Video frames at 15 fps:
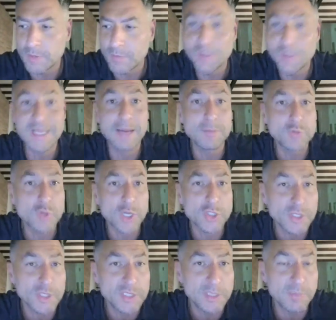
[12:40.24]
for them to
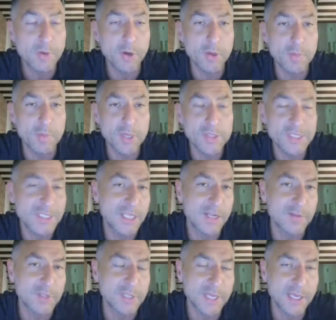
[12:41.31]
actually deploy, because at the end
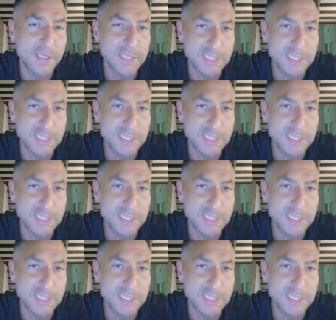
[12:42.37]
of the day,